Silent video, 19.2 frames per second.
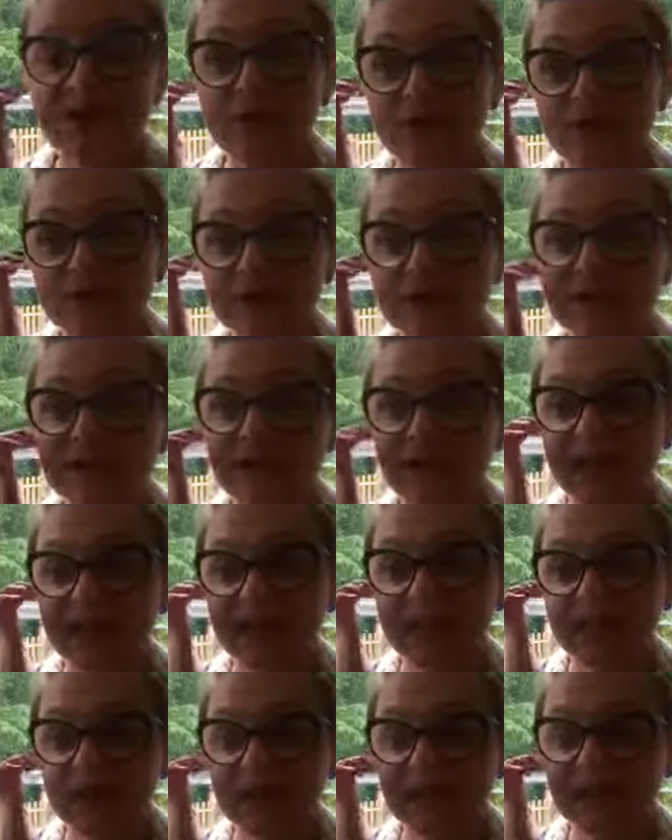you can take,
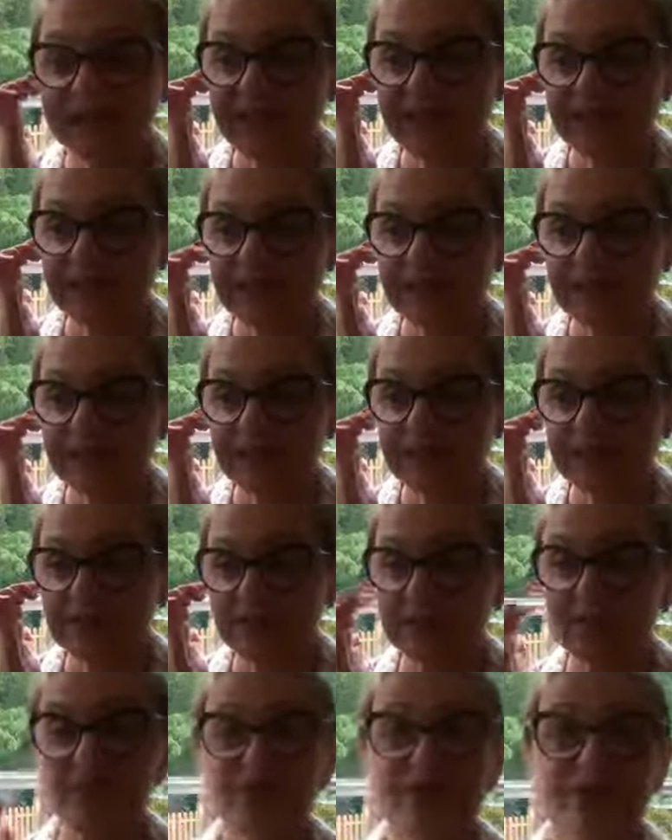for example,
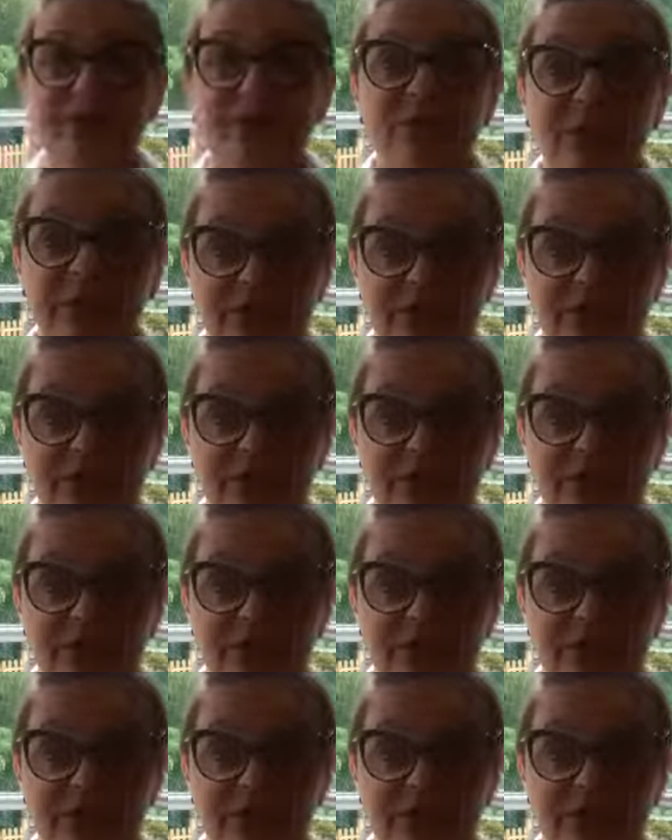two pieces of